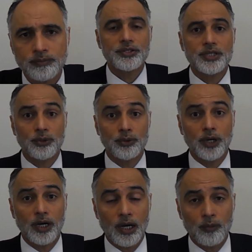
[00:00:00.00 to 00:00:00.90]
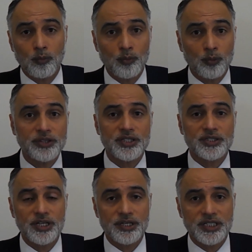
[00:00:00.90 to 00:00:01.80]
So with
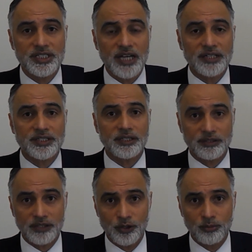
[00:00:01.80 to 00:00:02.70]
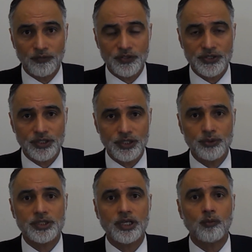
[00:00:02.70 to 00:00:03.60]
this dirty tactic that the Home Office are
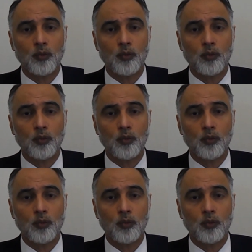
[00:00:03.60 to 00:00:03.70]
using,